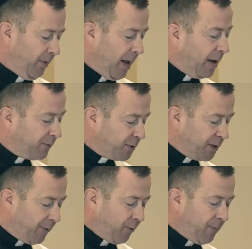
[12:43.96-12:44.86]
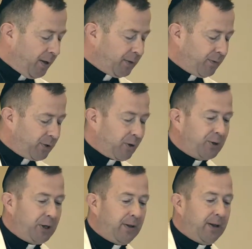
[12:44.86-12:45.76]
And after several months of
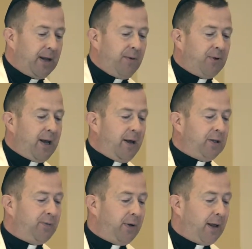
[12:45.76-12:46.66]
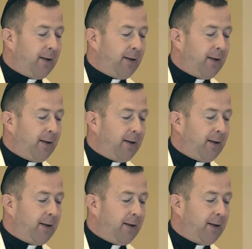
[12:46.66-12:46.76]
searching, they came to Hampsville,